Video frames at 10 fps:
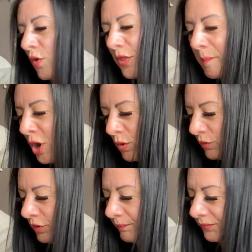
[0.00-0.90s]

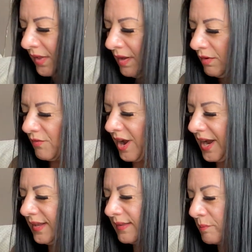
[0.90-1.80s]
moon,
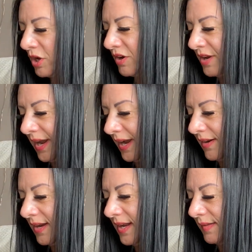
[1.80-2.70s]
right? The moon
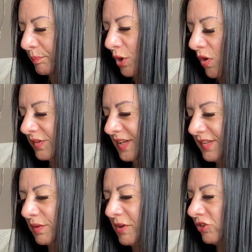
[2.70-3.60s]
here is blocked
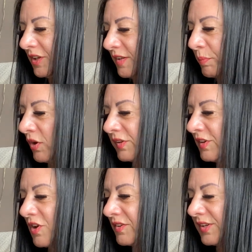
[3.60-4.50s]
intuition. This
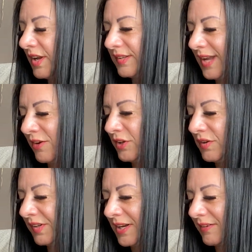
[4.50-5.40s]
person's not they're
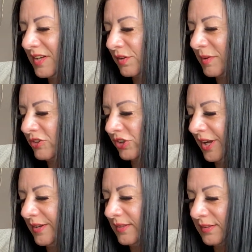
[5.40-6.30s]
using their intuition.